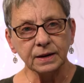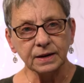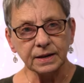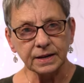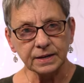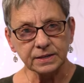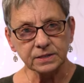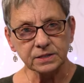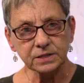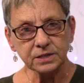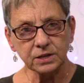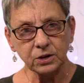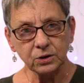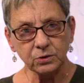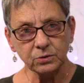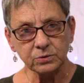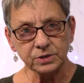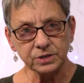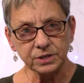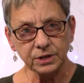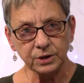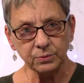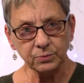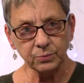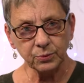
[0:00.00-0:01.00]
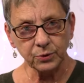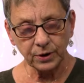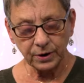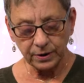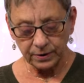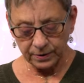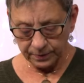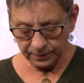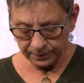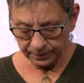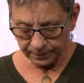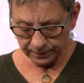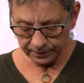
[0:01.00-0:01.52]
Let's close in
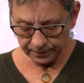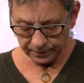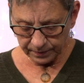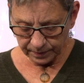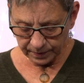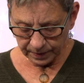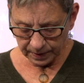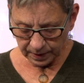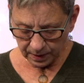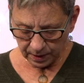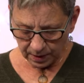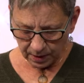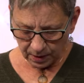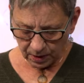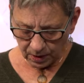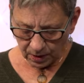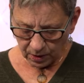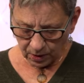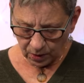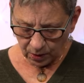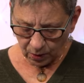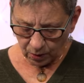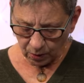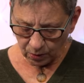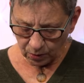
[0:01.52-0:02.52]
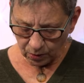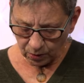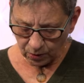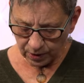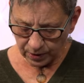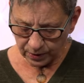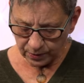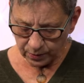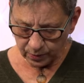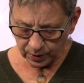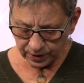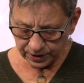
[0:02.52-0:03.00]
prayer. O Lord,